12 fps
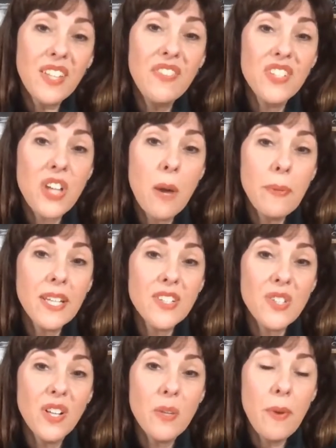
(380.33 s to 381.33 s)
the topic
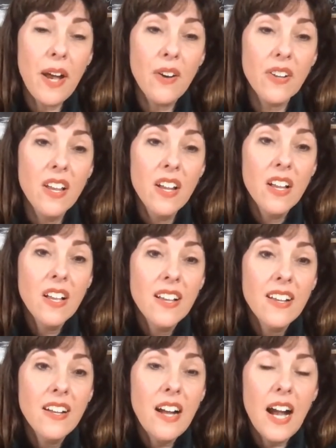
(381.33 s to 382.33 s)
is all about
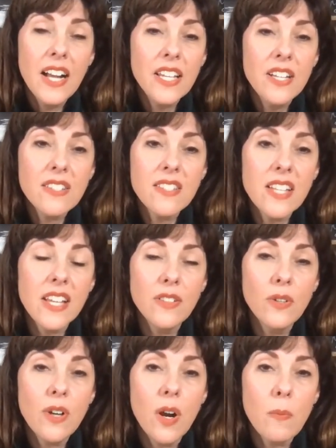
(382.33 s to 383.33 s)
how do you stay
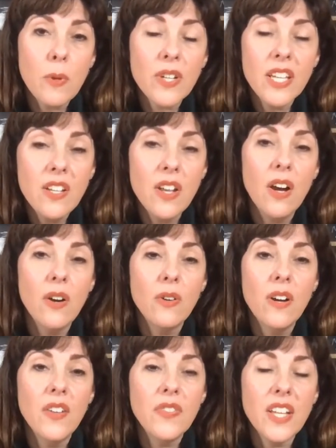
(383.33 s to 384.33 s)
low carb or keto
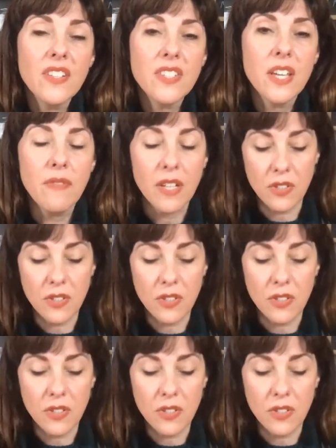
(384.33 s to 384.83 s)
on Thanksgiving?